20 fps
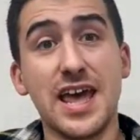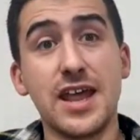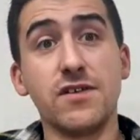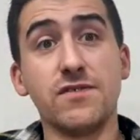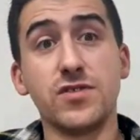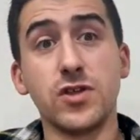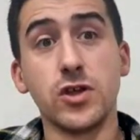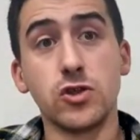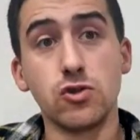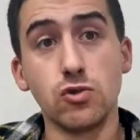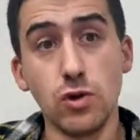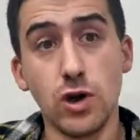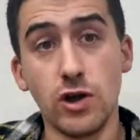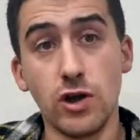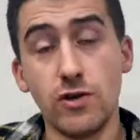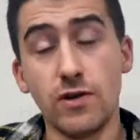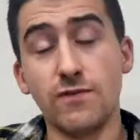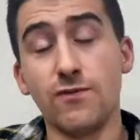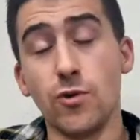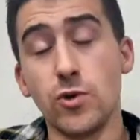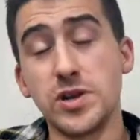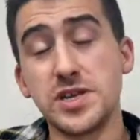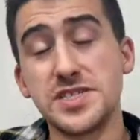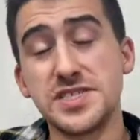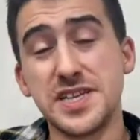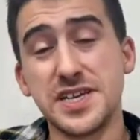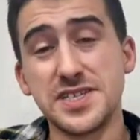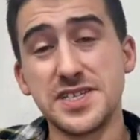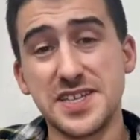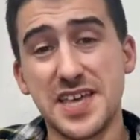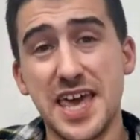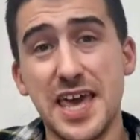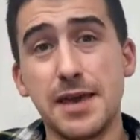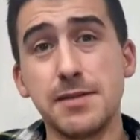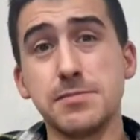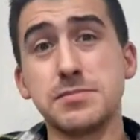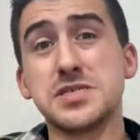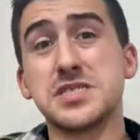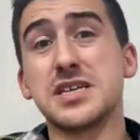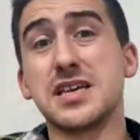of the 246
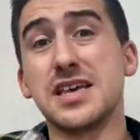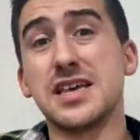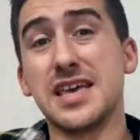games